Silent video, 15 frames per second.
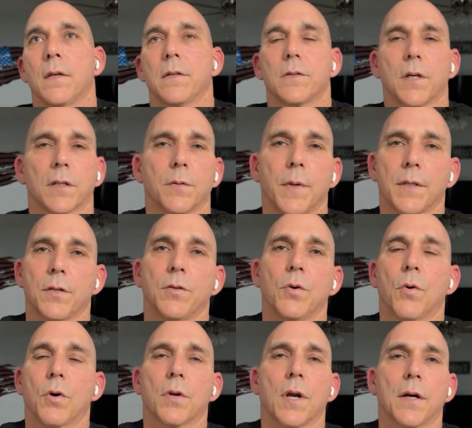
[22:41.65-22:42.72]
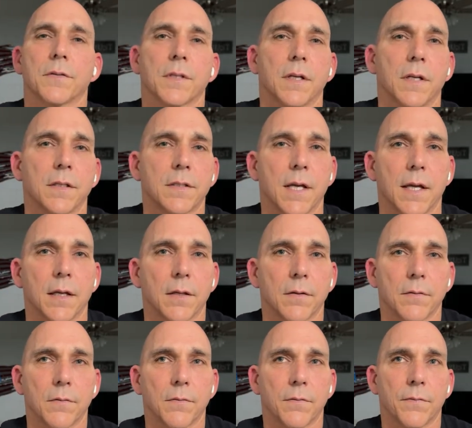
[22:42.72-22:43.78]
Talked about the new order, how it's going to take
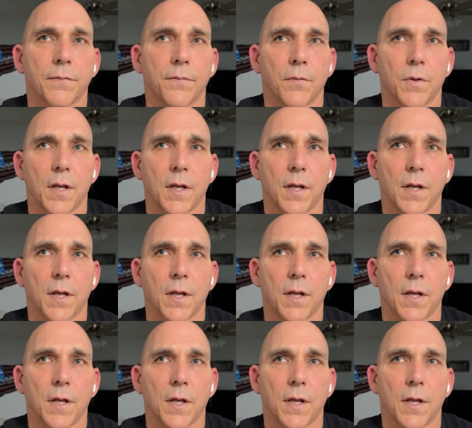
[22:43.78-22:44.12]
you